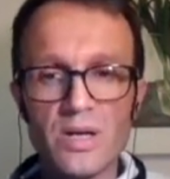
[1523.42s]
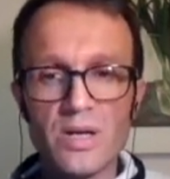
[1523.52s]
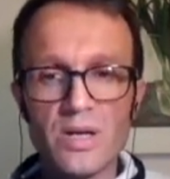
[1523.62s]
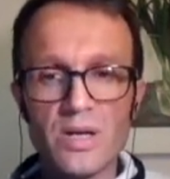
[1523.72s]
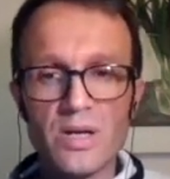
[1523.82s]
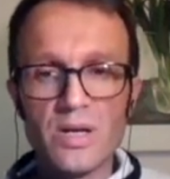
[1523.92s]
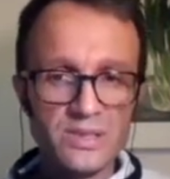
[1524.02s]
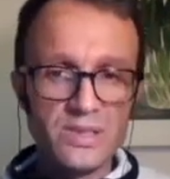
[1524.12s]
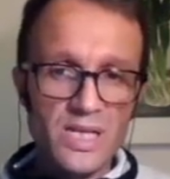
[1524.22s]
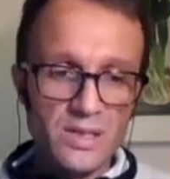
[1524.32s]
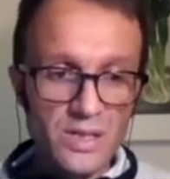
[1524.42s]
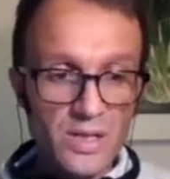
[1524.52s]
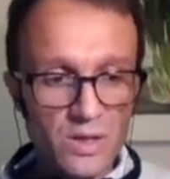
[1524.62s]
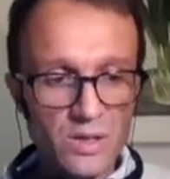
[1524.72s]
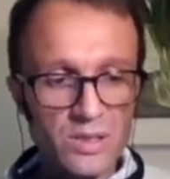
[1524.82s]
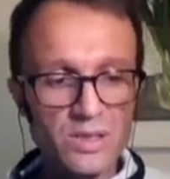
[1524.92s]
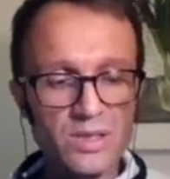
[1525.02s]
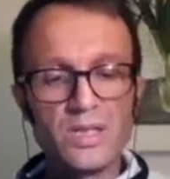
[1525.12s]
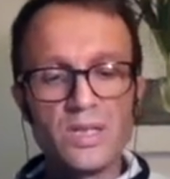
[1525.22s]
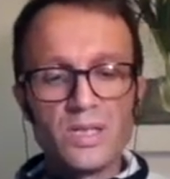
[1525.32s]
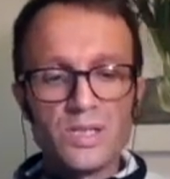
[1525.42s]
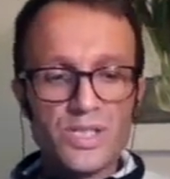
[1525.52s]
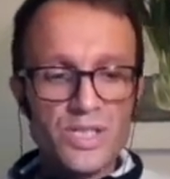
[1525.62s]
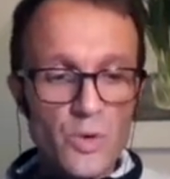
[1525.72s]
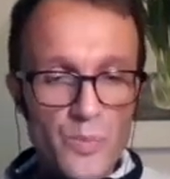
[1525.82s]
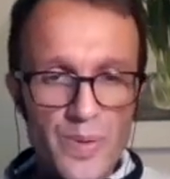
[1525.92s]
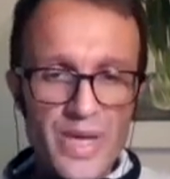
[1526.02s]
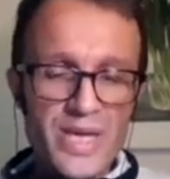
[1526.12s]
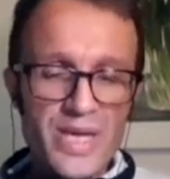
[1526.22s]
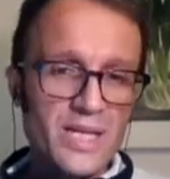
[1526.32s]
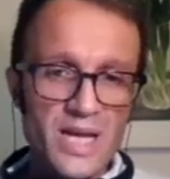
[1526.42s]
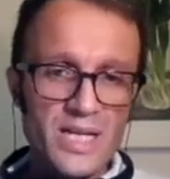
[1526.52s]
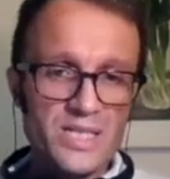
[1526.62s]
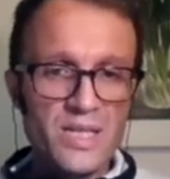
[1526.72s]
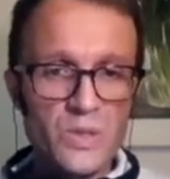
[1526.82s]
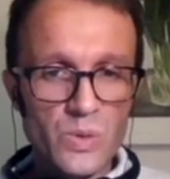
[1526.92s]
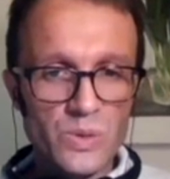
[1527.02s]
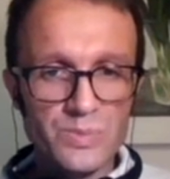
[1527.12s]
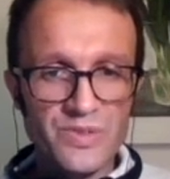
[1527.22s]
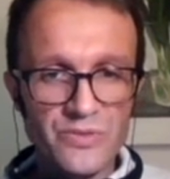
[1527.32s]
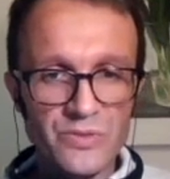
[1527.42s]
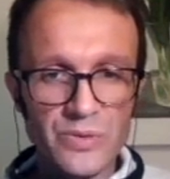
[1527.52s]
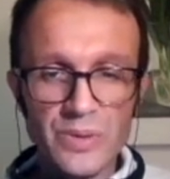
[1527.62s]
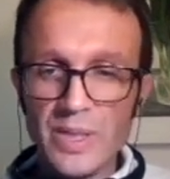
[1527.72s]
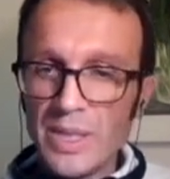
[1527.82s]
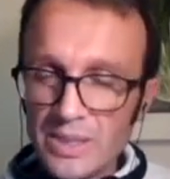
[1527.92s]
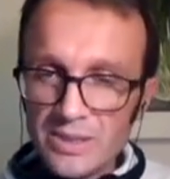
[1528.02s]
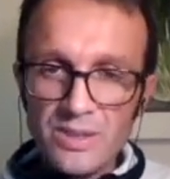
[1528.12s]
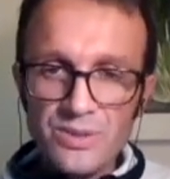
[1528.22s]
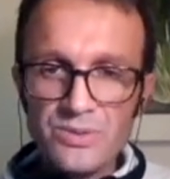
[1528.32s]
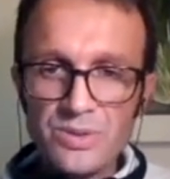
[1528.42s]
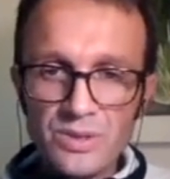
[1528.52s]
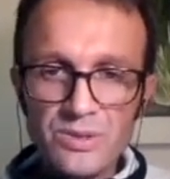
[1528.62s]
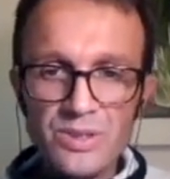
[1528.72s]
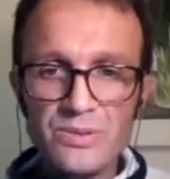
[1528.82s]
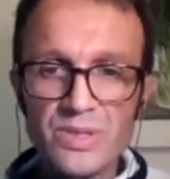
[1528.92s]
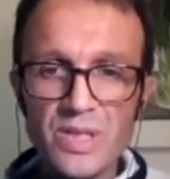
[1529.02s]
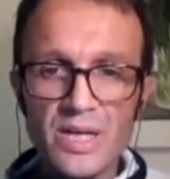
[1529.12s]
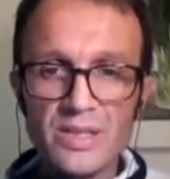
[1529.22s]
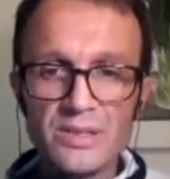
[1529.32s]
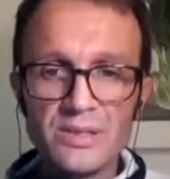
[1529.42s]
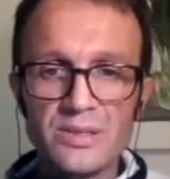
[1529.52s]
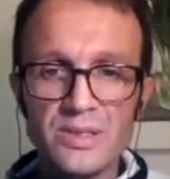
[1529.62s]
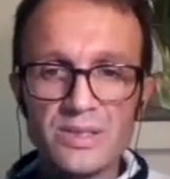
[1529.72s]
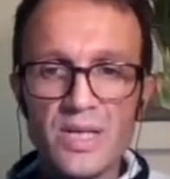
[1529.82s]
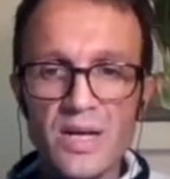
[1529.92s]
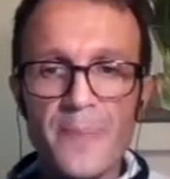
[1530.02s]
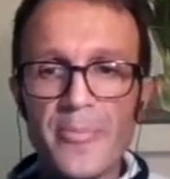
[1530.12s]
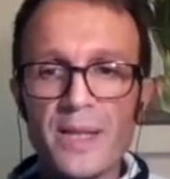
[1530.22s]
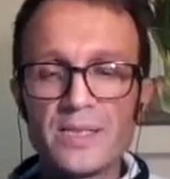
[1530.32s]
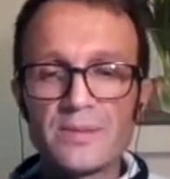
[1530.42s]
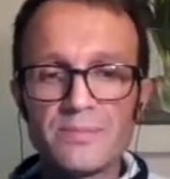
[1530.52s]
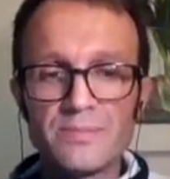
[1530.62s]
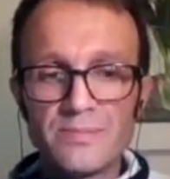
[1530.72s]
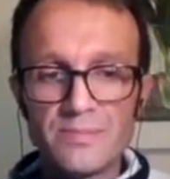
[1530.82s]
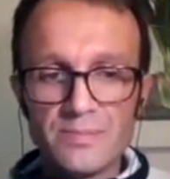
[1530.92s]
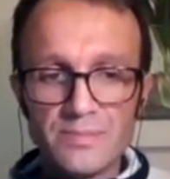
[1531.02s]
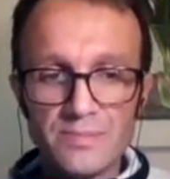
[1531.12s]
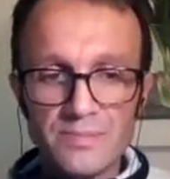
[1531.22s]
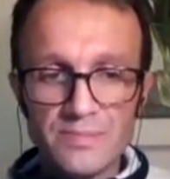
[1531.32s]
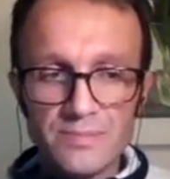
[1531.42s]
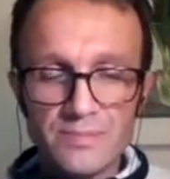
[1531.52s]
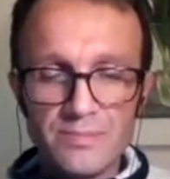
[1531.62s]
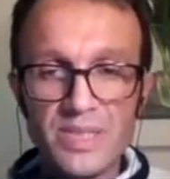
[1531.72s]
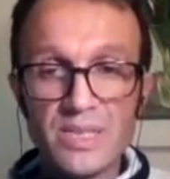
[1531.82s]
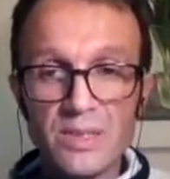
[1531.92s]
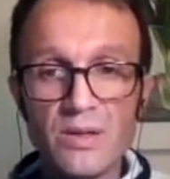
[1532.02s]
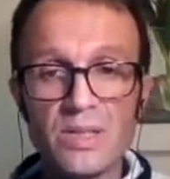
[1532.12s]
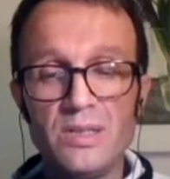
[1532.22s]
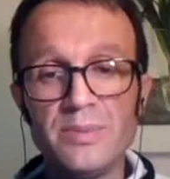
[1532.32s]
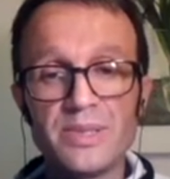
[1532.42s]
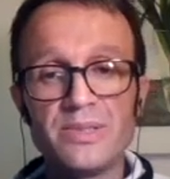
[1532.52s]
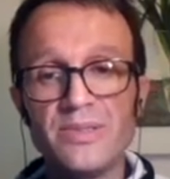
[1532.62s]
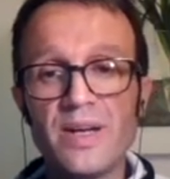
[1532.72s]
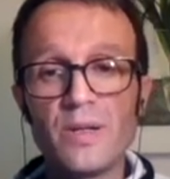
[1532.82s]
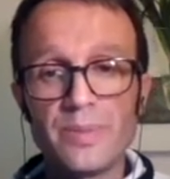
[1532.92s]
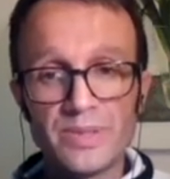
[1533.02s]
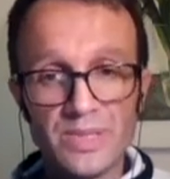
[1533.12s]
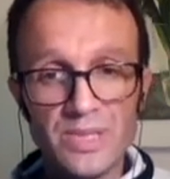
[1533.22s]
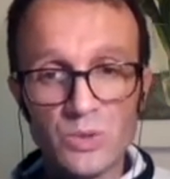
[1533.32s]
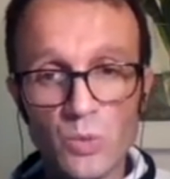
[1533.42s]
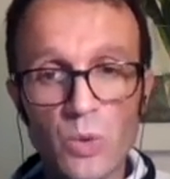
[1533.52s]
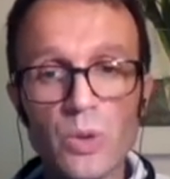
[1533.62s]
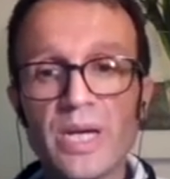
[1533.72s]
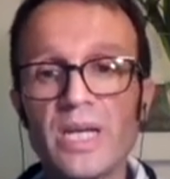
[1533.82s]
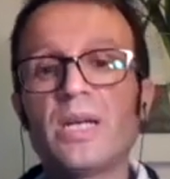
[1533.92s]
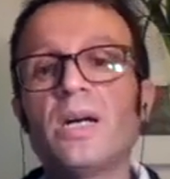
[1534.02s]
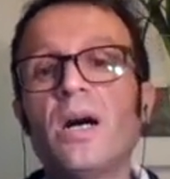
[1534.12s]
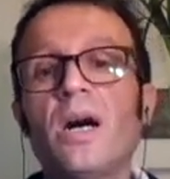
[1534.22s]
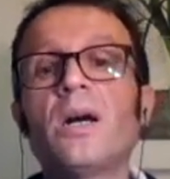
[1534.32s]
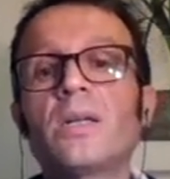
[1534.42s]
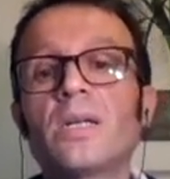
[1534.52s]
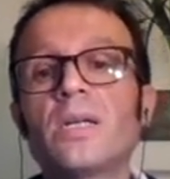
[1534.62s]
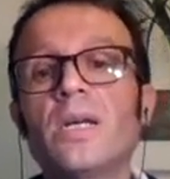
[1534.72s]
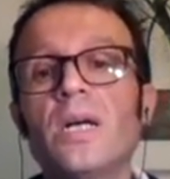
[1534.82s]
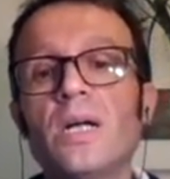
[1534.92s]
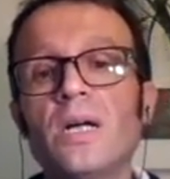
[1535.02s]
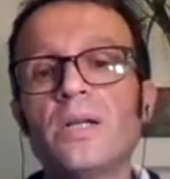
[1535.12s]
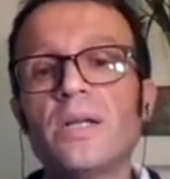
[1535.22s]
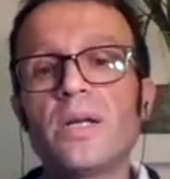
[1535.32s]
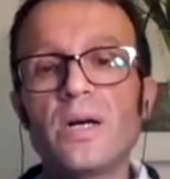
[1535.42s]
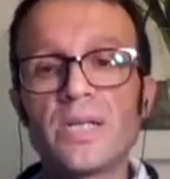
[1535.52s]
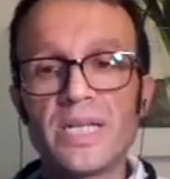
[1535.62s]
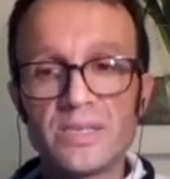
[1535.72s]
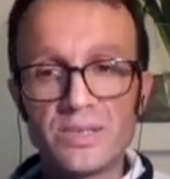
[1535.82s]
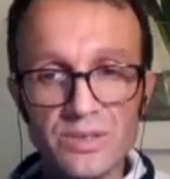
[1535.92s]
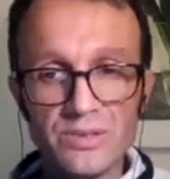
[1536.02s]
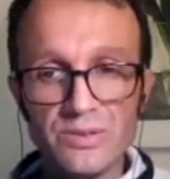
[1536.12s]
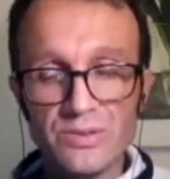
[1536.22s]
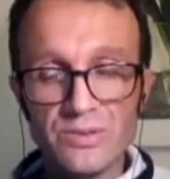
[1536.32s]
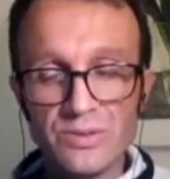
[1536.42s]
but they are not so big as they was before. The good news is that Bitcoin Unlimited developers is working on it to